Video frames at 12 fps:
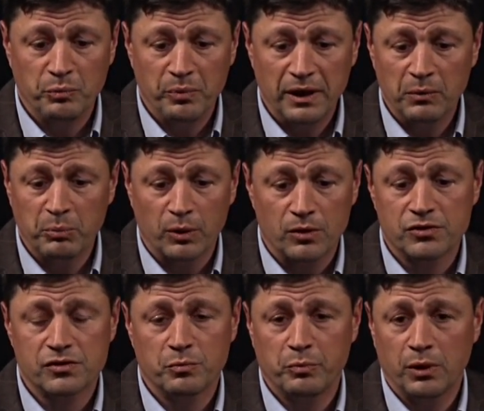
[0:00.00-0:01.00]
big
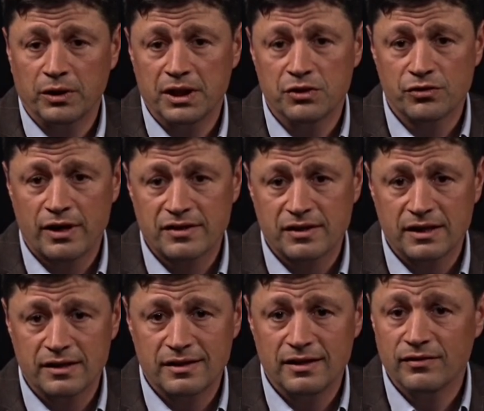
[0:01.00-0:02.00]
bulky
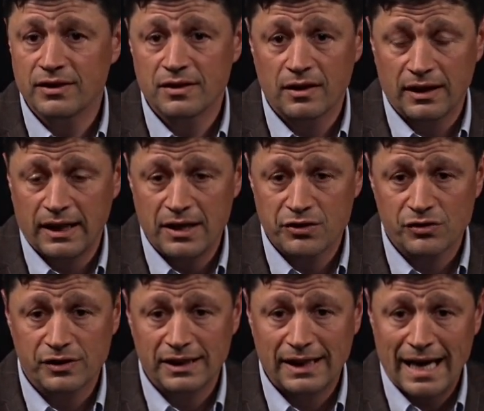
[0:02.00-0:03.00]
dressings, even
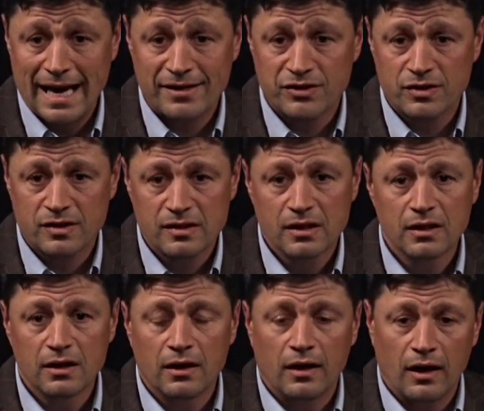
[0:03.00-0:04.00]
occasionally casts
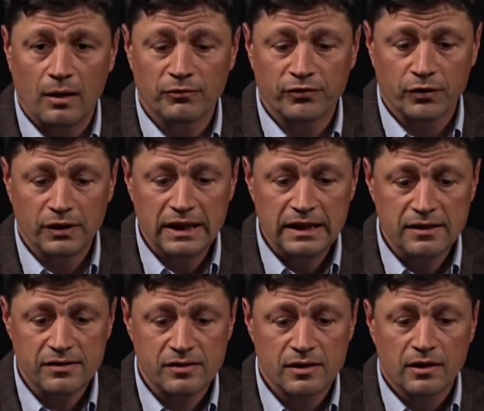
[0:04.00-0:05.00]
for
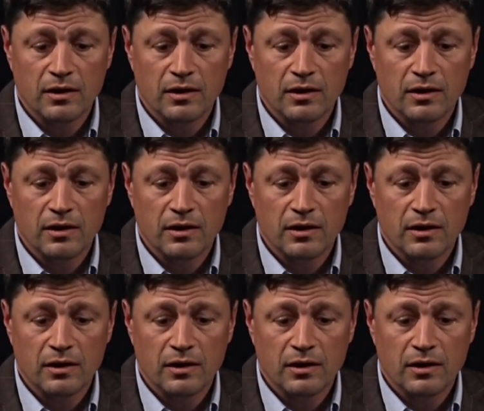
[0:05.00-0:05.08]
knees.